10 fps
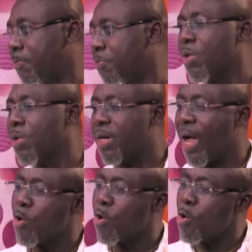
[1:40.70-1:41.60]
Now,
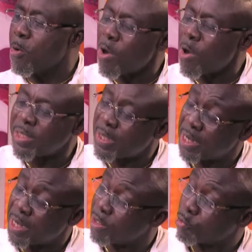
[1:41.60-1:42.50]
what Stepping
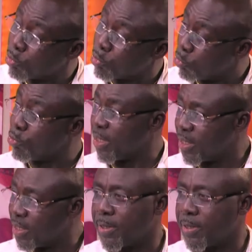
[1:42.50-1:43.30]
Out is going to do now, and say,